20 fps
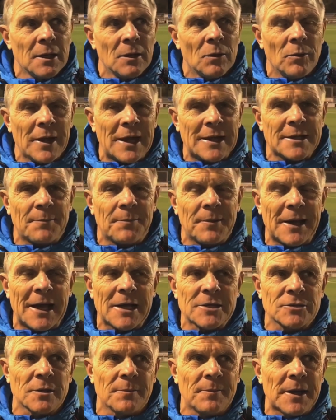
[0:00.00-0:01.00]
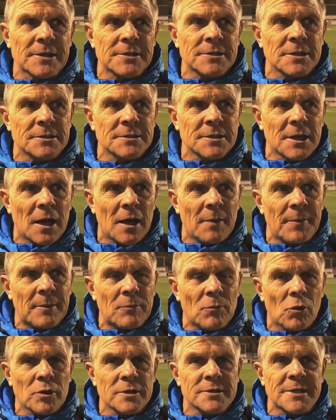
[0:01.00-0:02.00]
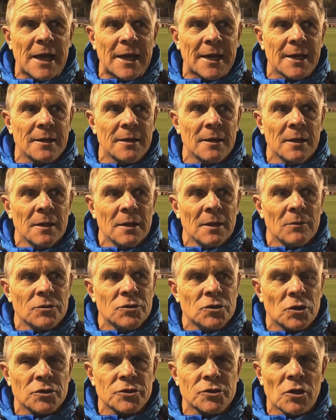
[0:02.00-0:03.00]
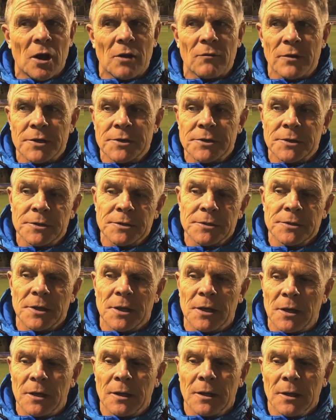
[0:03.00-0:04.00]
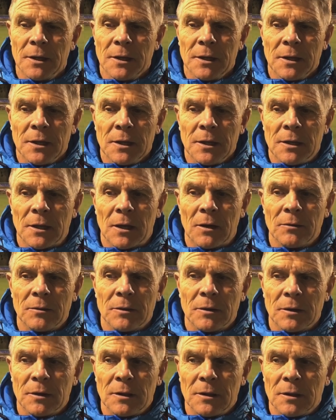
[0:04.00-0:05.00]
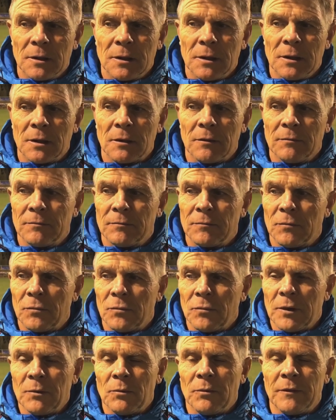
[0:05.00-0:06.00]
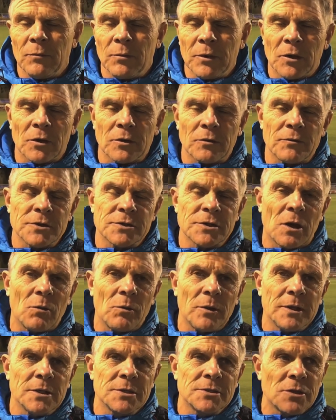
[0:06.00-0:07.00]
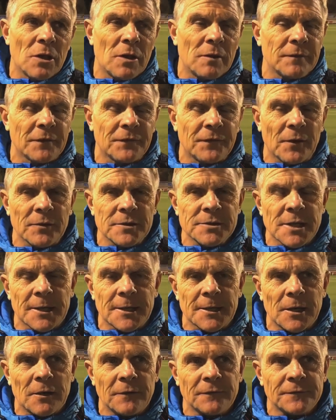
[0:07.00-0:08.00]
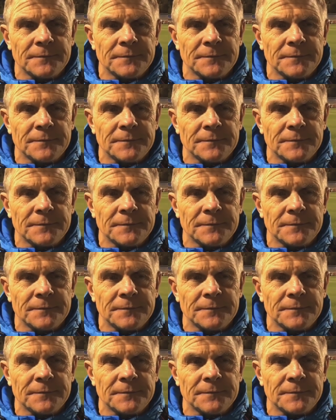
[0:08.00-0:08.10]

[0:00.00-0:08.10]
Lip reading: we had the players on the bench to go a bit more attacking. We took a slight risk, and we got the result we deserve, I felt, second half.